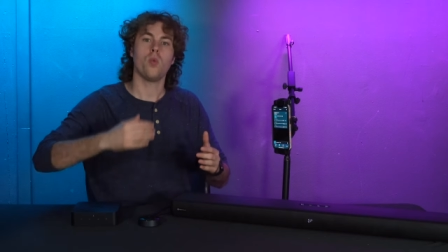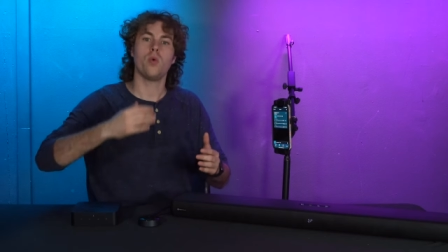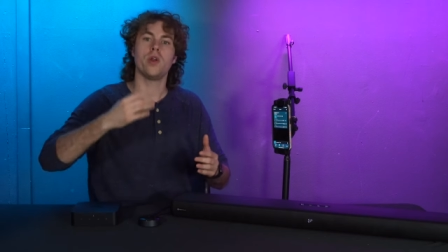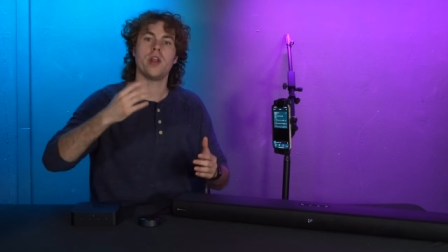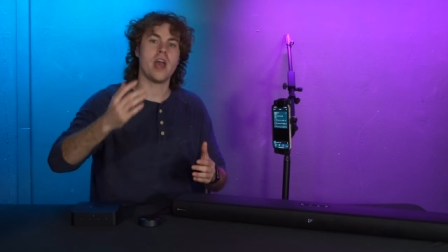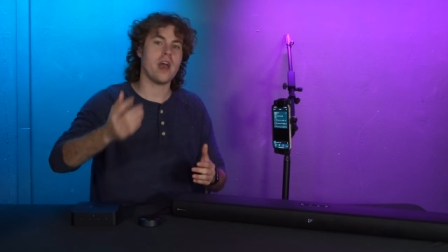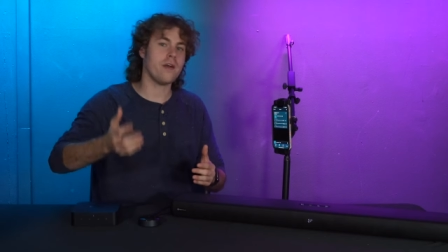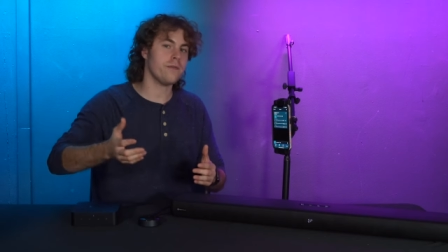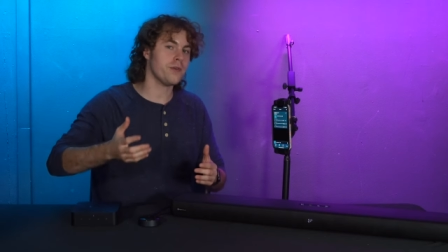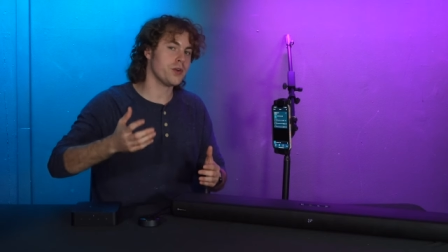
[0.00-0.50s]

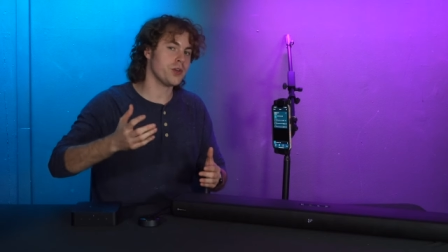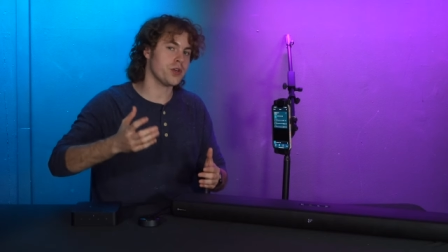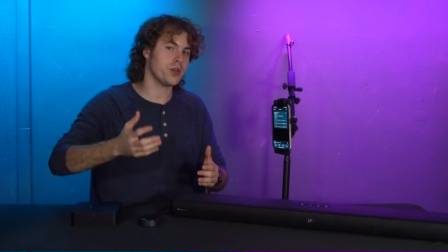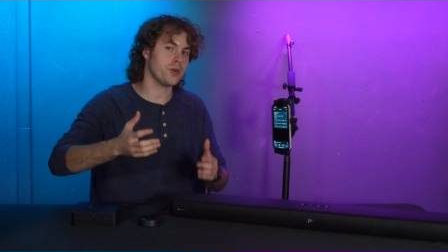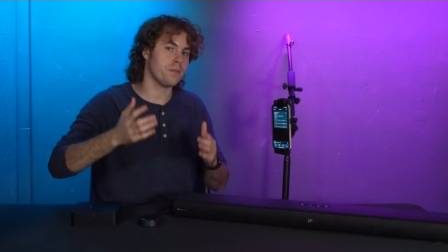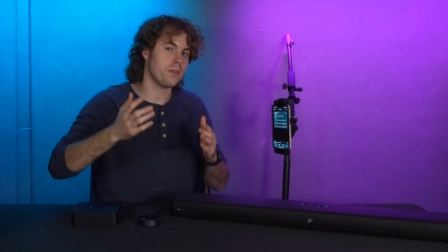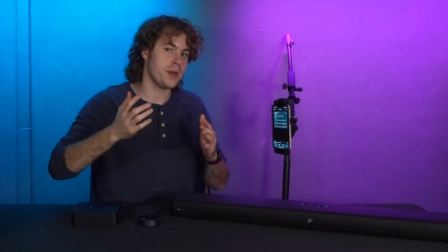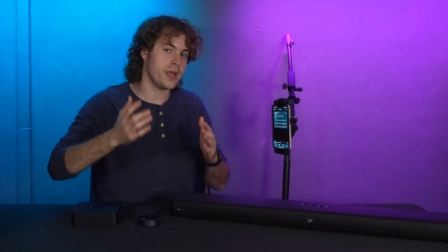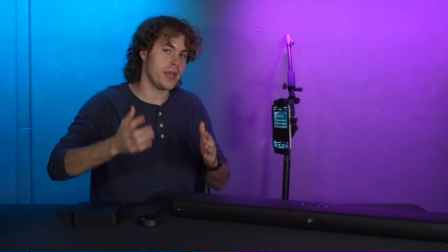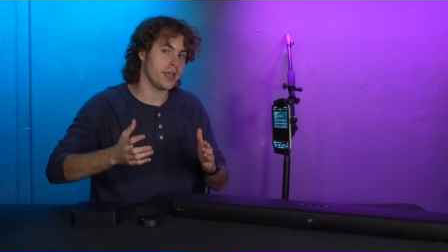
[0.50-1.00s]
whenever
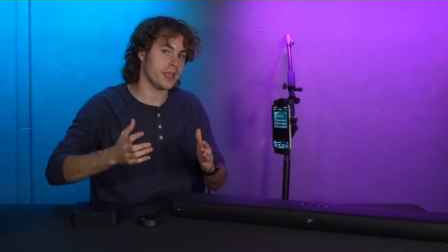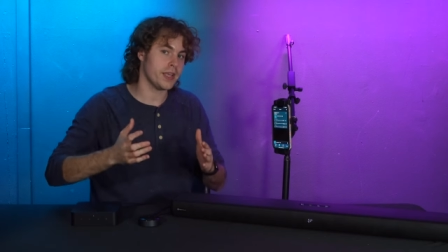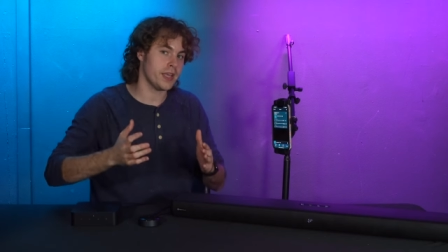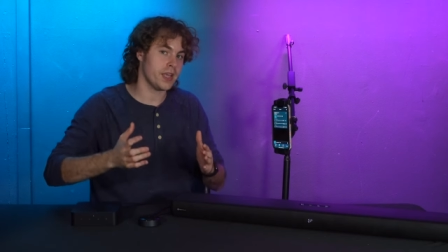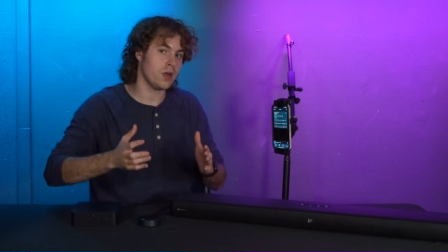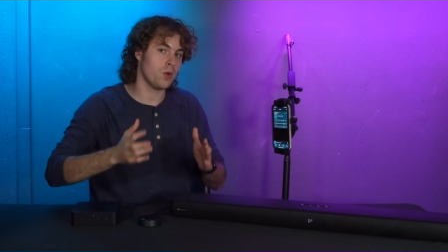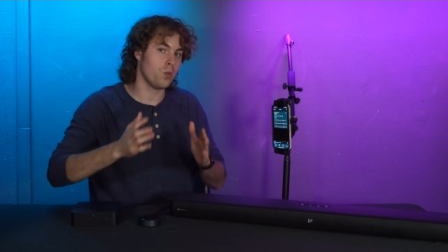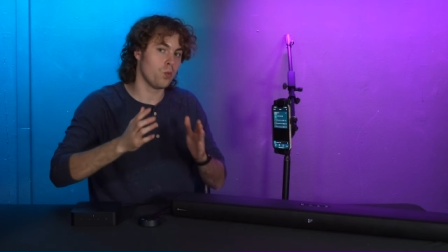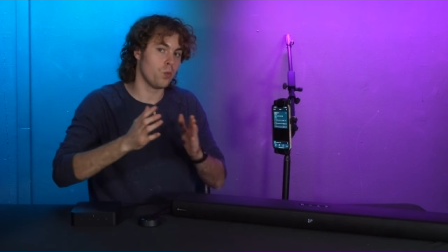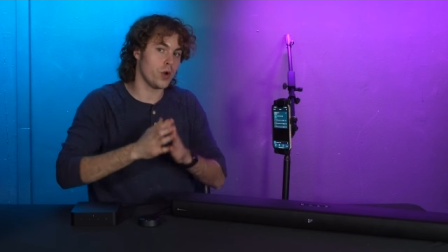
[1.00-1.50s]
you're
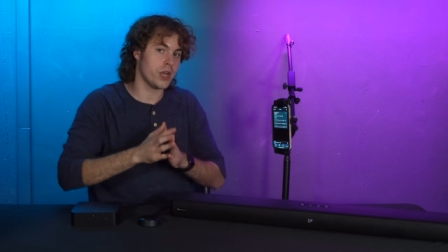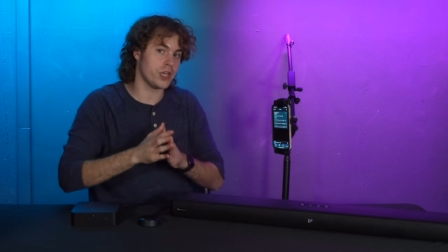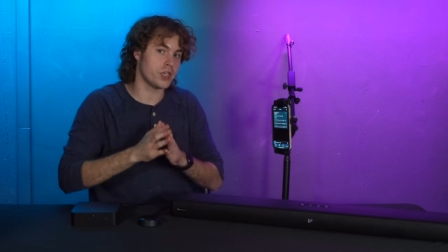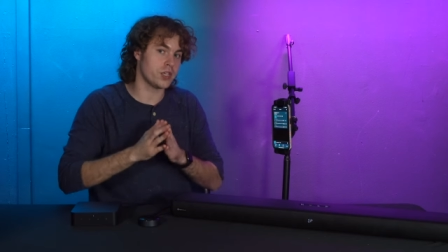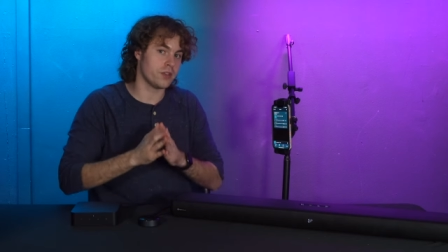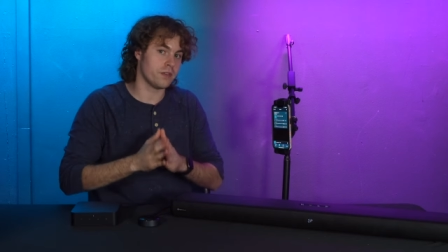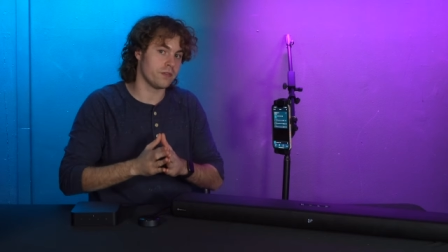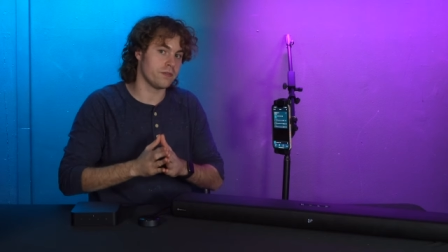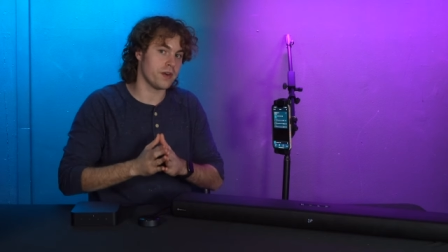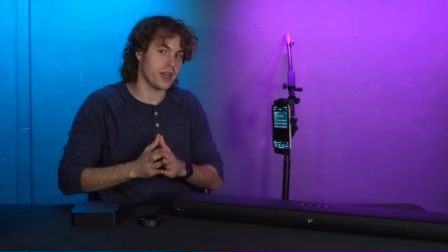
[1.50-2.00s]
picking
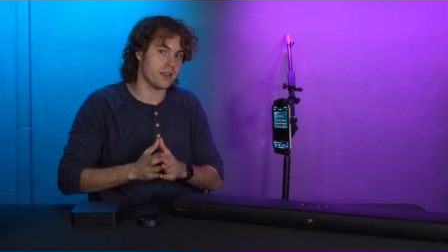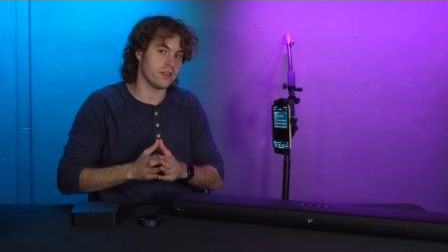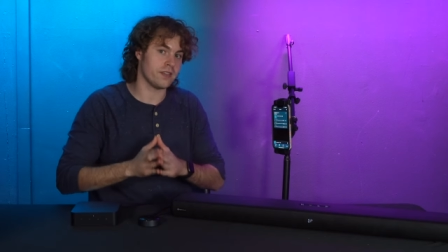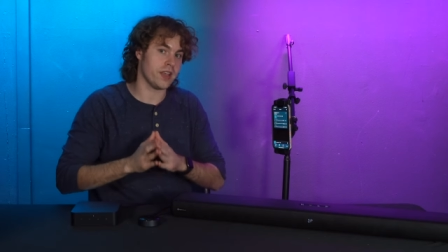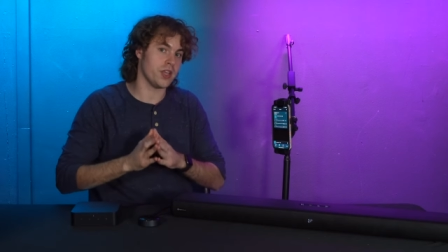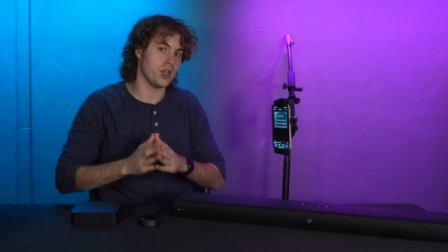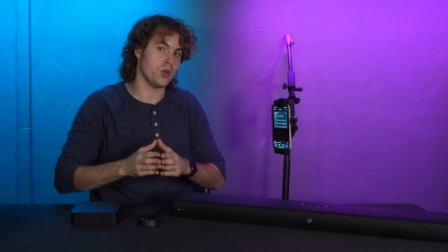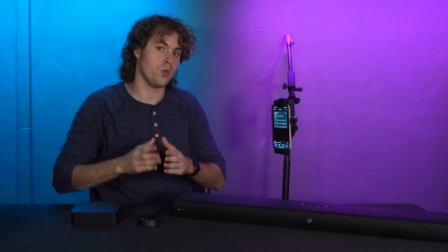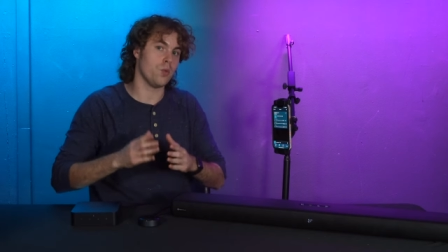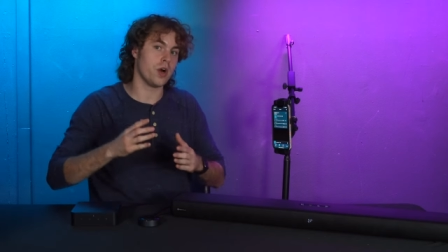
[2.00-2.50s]
which device
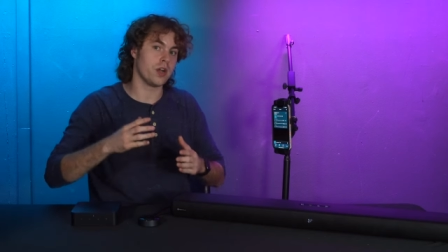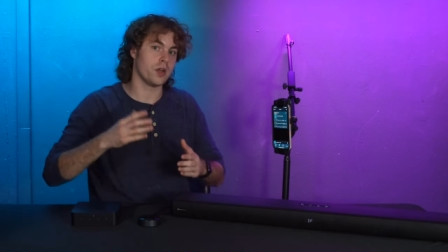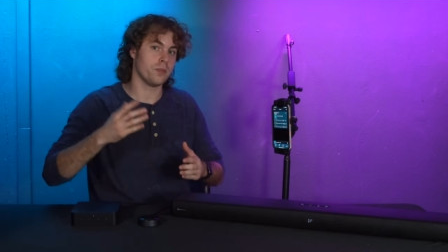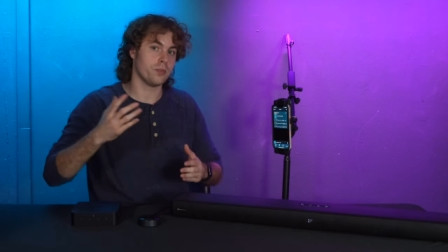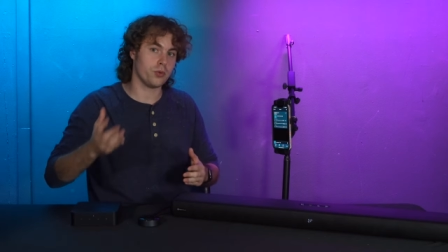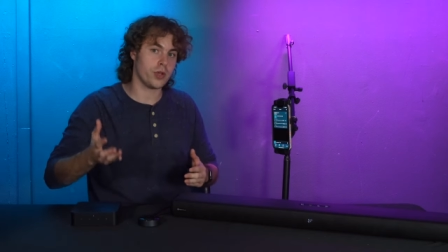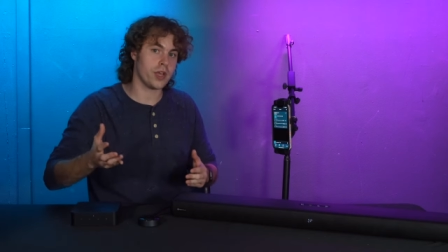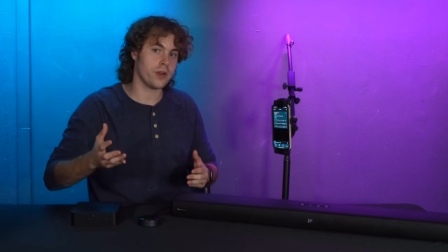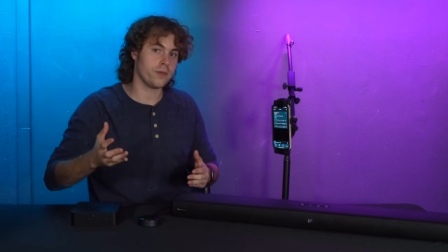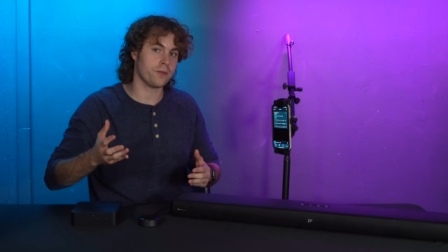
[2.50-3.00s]
that you wanna
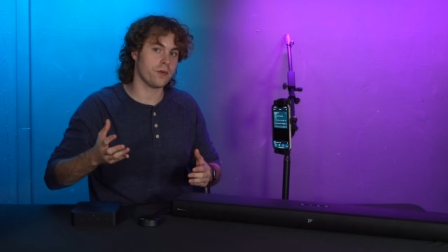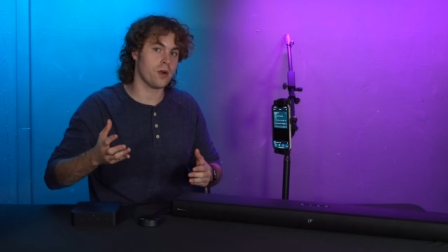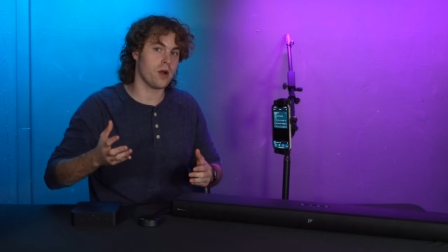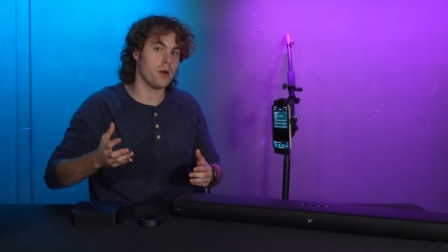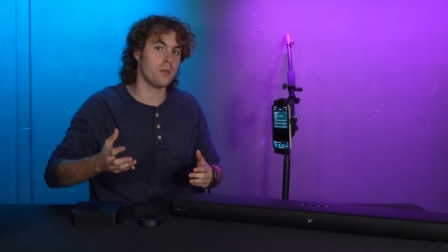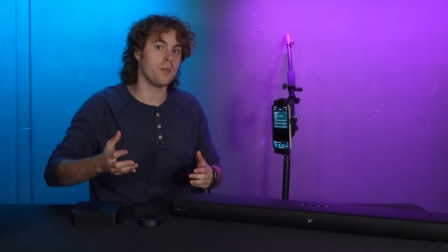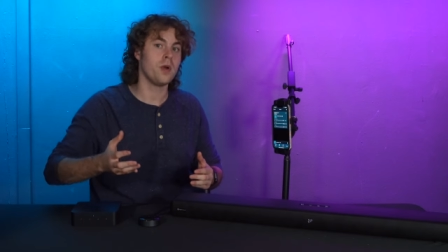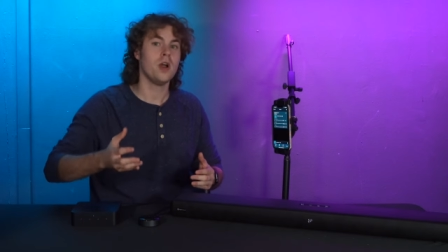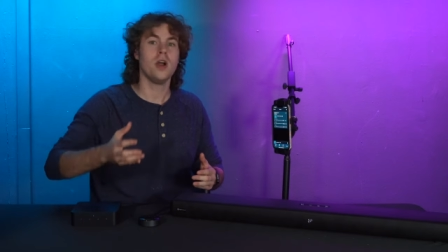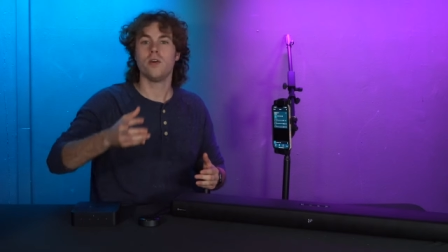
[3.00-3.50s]
play
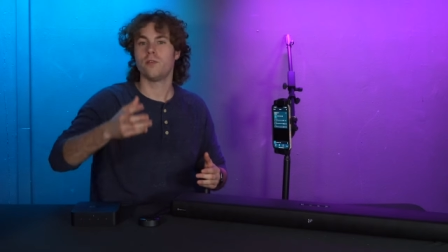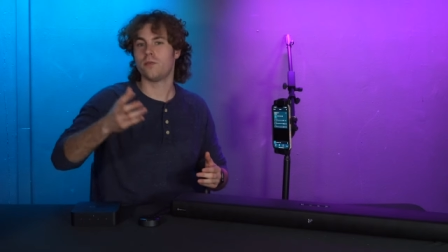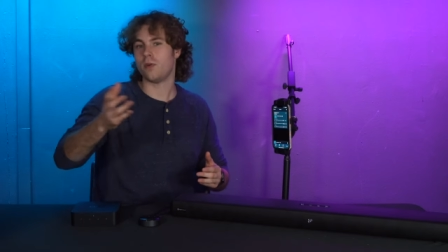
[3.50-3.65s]
from,